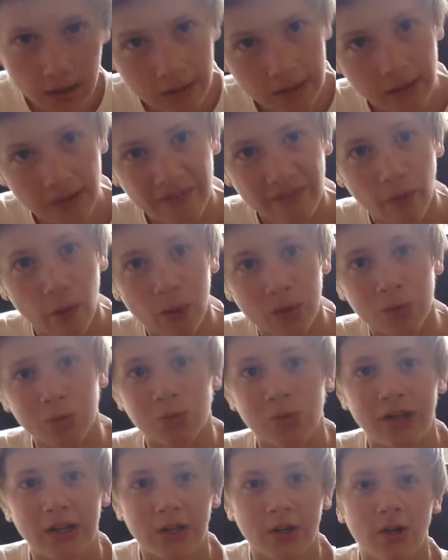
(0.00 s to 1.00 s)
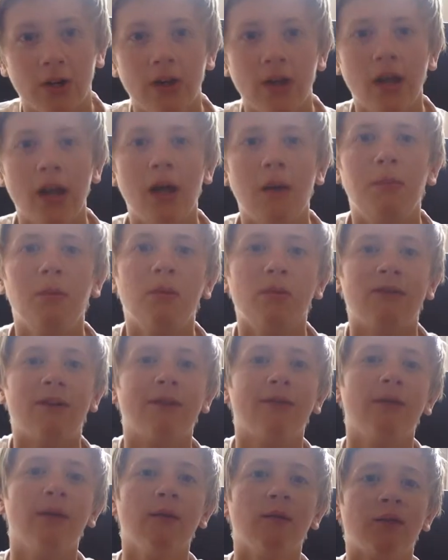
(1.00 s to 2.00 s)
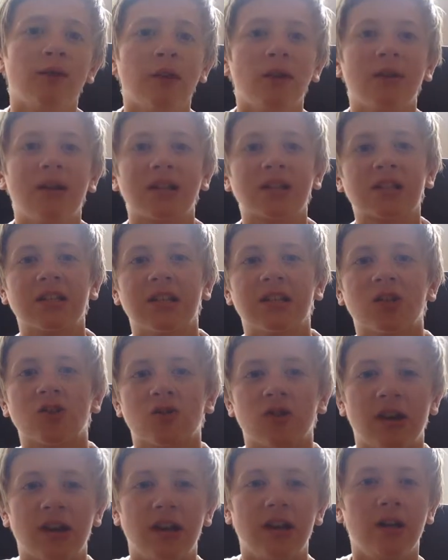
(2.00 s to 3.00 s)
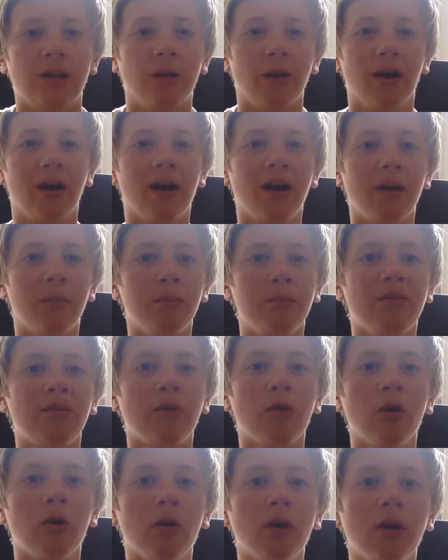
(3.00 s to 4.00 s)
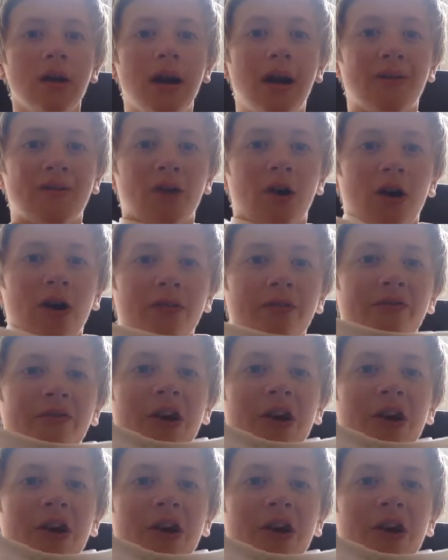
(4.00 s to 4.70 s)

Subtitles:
thought it was pretty good. But without further ado, let's get straight into it. And before, I've got a